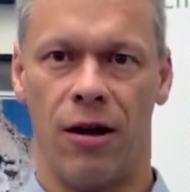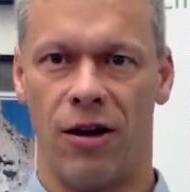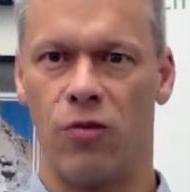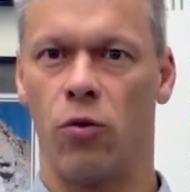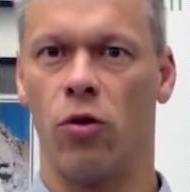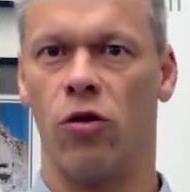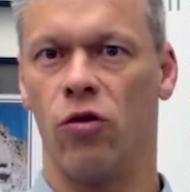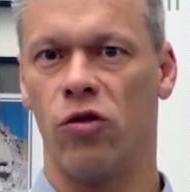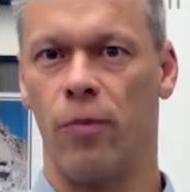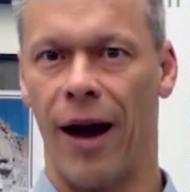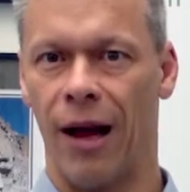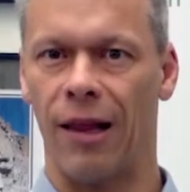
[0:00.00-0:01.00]
is
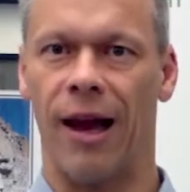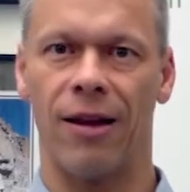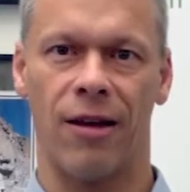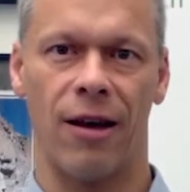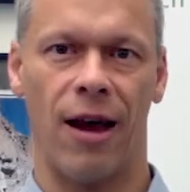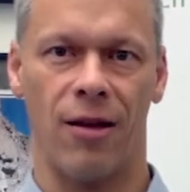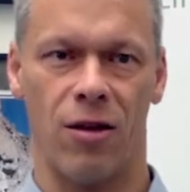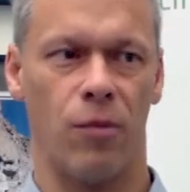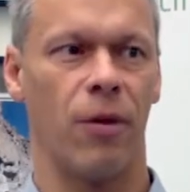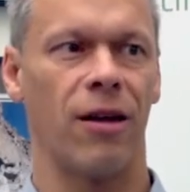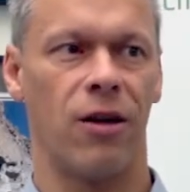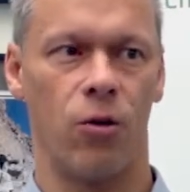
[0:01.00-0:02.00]
produced by lactic acid
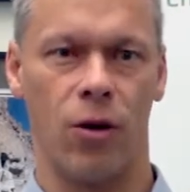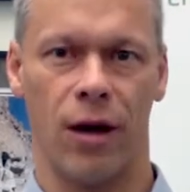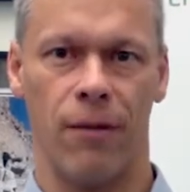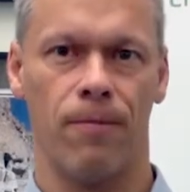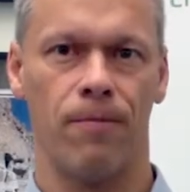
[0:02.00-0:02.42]
bacteria.